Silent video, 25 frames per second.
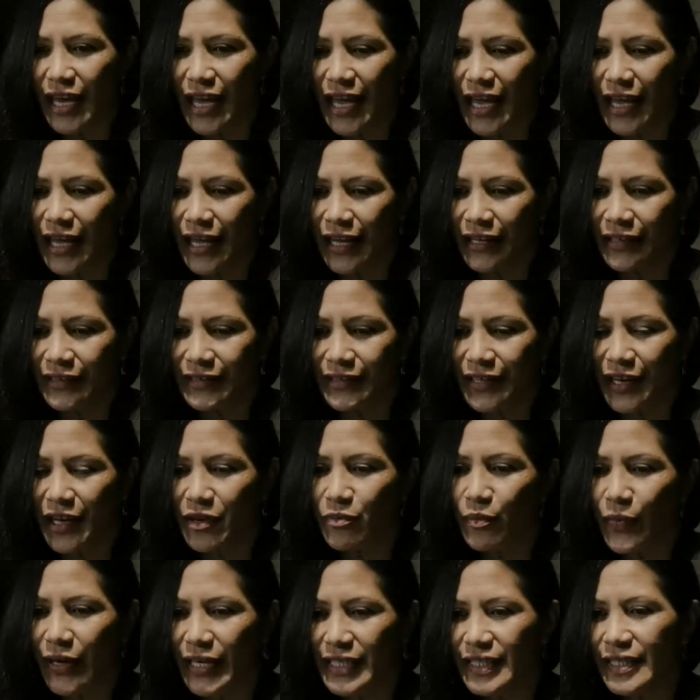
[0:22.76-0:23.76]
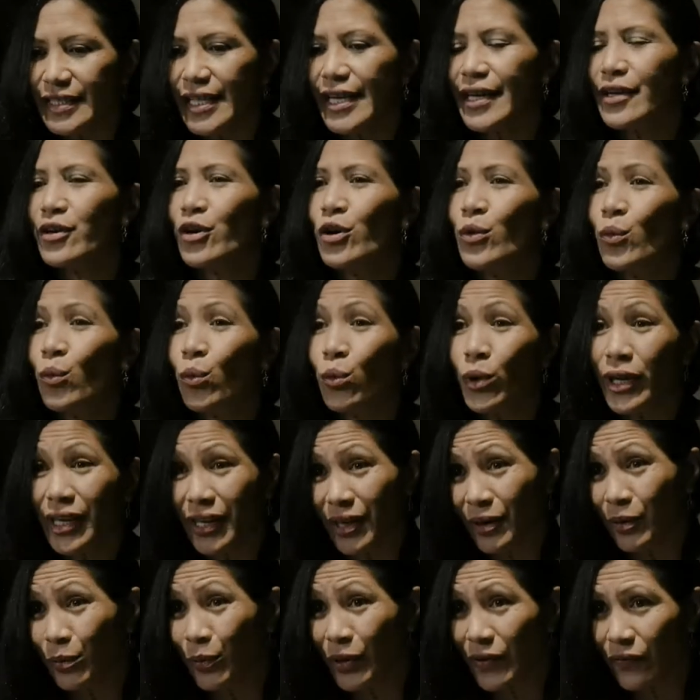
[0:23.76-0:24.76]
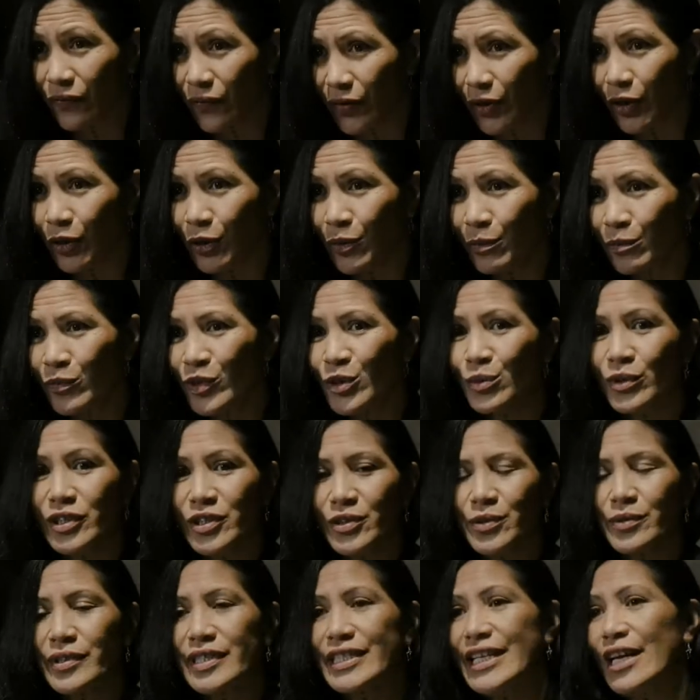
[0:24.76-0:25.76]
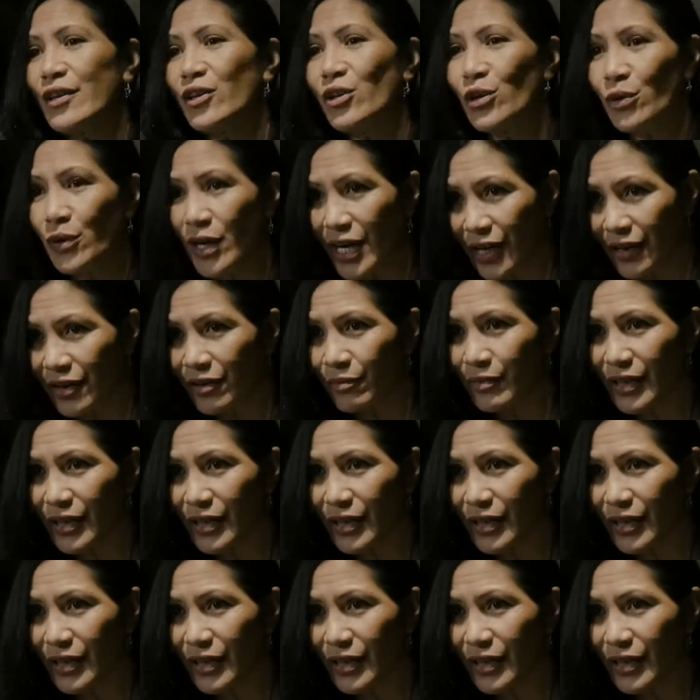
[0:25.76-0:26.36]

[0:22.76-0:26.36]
and I based that on where we filmed, which was at Nuhaka